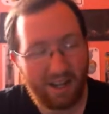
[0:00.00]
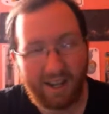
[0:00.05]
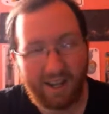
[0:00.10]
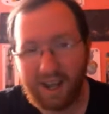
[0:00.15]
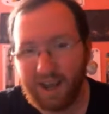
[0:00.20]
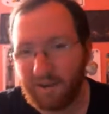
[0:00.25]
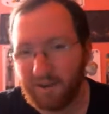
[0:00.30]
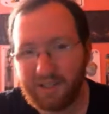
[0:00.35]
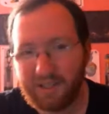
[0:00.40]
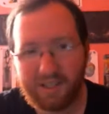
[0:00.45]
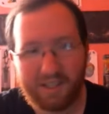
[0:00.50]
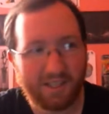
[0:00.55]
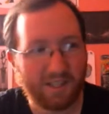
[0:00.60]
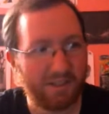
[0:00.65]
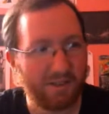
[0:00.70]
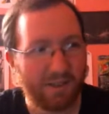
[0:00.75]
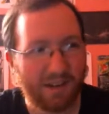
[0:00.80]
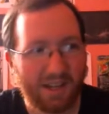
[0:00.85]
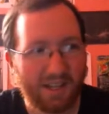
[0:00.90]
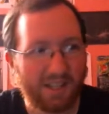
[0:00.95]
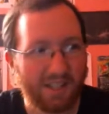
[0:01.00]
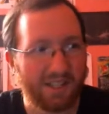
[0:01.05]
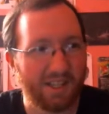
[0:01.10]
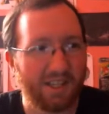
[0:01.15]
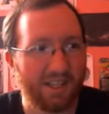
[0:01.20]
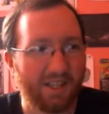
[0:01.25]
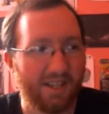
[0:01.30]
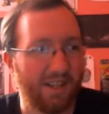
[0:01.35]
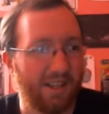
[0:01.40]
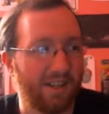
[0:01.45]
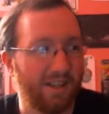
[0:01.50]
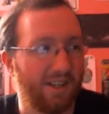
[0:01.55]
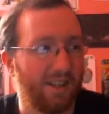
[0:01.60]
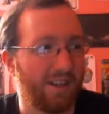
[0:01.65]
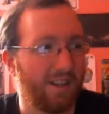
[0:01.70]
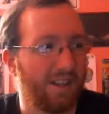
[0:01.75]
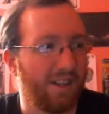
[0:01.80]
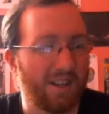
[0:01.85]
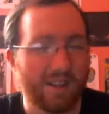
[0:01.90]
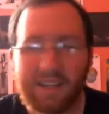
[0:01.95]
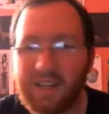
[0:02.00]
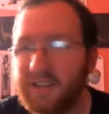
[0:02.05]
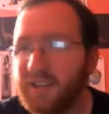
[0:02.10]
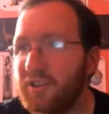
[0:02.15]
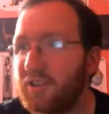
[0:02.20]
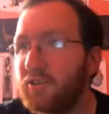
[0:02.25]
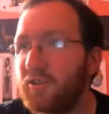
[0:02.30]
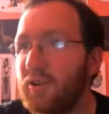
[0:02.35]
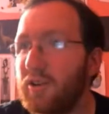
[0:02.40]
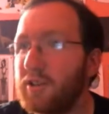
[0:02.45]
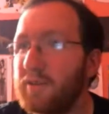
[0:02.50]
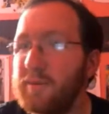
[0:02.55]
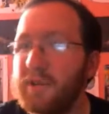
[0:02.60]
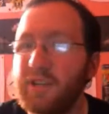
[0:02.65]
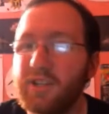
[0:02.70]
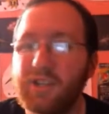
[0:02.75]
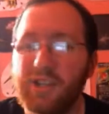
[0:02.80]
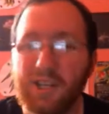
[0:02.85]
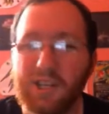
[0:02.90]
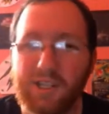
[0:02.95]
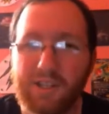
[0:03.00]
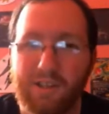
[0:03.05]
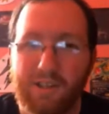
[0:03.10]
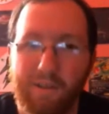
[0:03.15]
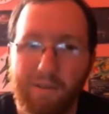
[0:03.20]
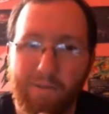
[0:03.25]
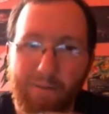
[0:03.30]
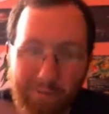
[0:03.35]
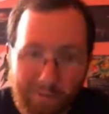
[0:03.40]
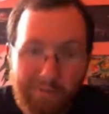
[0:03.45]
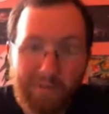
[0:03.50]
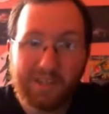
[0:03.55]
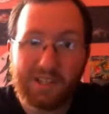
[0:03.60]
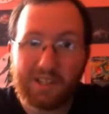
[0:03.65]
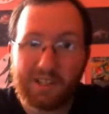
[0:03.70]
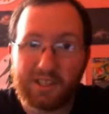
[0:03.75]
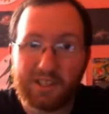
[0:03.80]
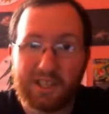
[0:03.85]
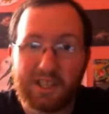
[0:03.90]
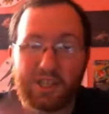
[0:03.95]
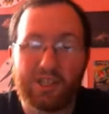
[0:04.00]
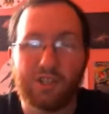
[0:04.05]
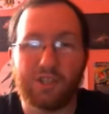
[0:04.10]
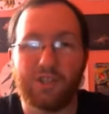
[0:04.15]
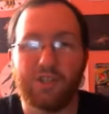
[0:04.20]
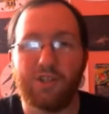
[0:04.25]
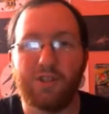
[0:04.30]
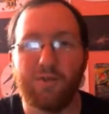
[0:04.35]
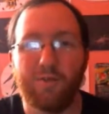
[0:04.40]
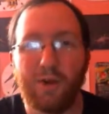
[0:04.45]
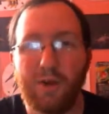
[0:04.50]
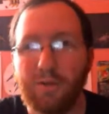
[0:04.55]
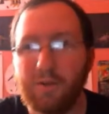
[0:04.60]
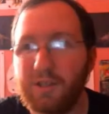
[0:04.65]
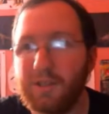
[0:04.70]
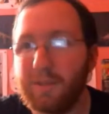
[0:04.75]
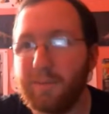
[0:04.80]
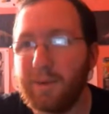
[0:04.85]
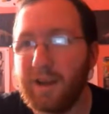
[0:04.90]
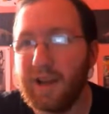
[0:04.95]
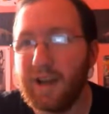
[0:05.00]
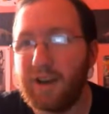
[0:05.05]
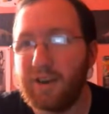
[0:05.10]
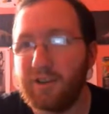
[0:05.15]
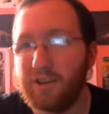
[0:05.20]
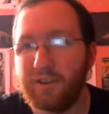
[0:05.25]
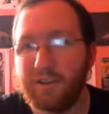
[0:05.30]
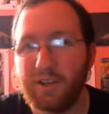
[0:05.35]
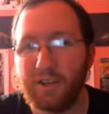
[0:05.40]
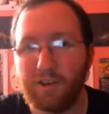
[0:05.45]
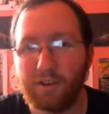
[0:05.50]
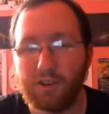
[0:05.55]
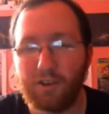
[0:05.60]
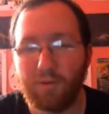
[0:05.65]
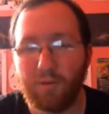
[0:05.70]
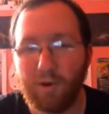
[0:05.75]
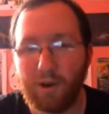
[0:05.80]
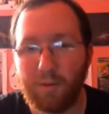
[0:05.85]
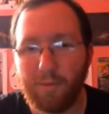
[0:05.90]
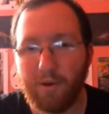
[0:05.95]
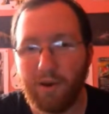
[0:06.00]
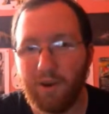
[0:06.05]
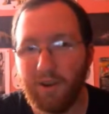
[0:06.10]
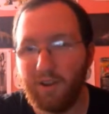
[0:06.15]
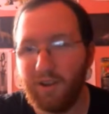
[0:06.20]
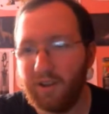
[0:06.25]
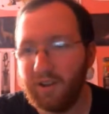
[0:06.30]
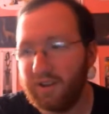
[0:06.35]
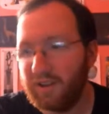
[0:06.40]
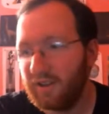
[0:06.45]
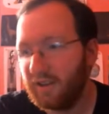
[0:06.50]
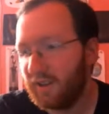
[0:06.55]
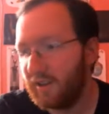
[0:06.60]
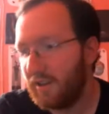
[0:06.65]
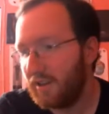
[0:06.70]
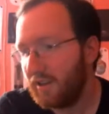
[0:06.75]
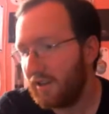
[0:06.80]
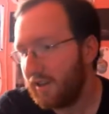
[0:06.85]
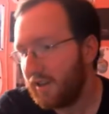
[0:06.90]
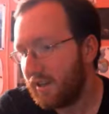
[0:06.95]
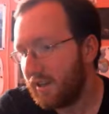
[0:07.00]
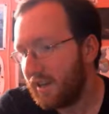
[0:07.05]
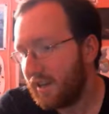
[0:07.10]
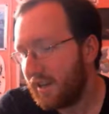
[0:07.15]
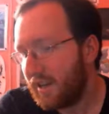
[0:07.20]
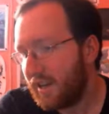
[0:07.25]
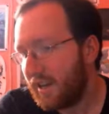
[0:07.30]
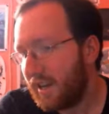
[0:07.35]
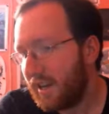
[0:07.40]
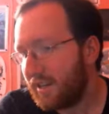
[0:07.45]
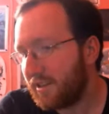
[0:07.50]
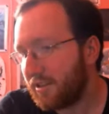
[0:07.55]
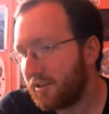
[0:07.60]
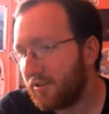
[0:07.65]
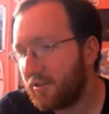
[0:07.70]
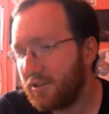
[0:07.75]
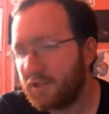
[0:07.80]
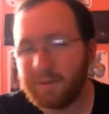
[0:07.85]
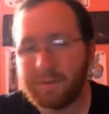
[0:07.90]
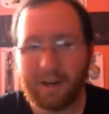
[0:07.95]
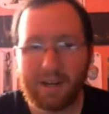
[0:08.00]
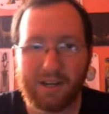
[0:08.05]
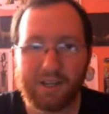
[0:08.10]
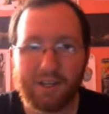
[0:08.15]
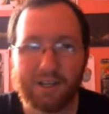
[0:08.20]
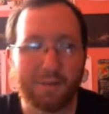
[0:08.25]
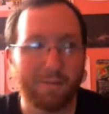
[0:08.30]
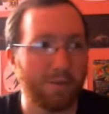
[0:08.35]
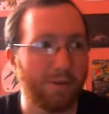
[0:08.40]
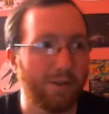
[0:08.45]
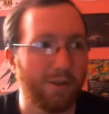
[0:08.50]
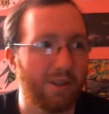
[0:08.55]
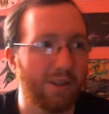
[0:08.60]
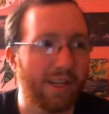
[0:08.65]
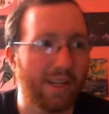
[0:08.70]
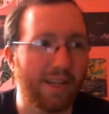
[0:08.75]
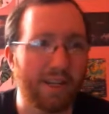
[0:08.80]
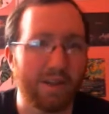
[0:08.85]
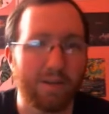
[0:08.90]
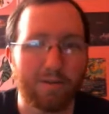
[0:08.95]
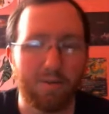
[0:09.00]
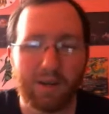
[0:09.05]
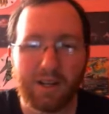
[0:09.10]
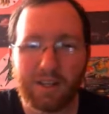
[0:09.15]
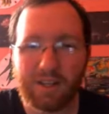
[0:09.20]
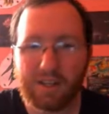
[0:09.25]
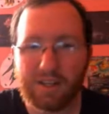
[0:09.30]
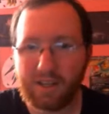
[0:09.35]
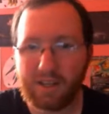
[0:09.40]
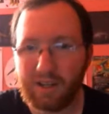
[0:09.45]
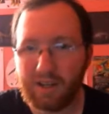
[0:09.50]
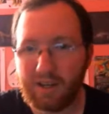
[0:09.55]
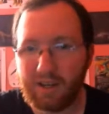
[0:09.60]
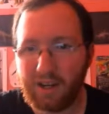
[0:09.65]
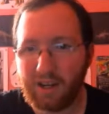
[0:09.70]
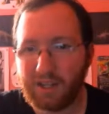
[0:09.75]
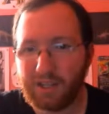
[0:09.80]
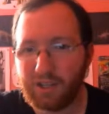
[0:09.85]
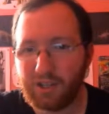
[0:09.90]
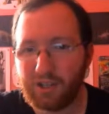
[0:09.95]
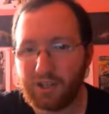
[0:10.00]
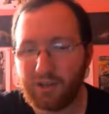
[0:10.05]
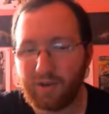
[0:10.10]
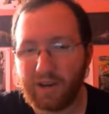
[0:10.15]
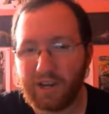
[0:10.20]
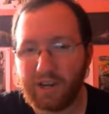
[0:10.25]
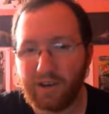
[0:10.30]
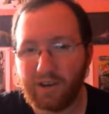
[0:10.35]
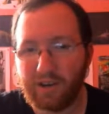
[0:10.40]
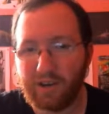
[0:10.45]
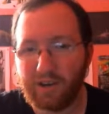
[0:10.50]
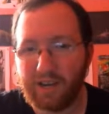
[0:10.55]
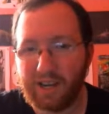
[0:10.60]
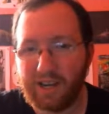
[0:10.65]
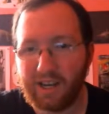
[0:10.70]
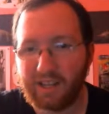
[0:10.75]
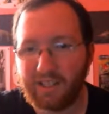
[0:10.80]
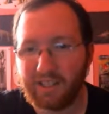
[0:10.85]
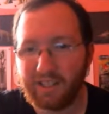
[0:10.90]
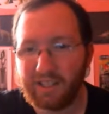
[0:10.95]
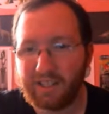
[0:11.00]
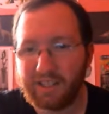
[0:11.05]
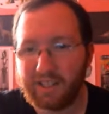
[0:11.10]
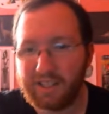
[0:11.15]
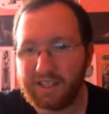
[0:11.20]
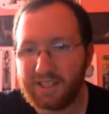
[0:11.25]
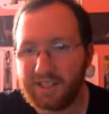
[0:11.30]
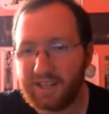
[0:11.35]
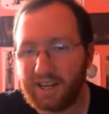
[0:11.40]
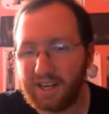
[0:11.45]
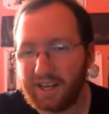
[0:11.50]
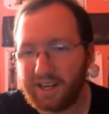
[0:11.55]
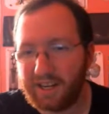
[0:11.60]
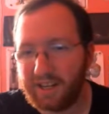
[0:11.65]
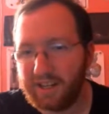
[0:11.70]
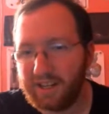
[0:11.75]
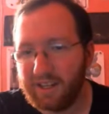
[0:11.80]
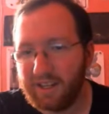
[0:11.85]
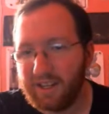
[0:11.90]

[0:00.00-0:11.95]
That was just crazy. That Necrozma just physically just throws them out of the Ultra Wormhole. and Lucamine just pleading with us, the trainer, and Lily, saying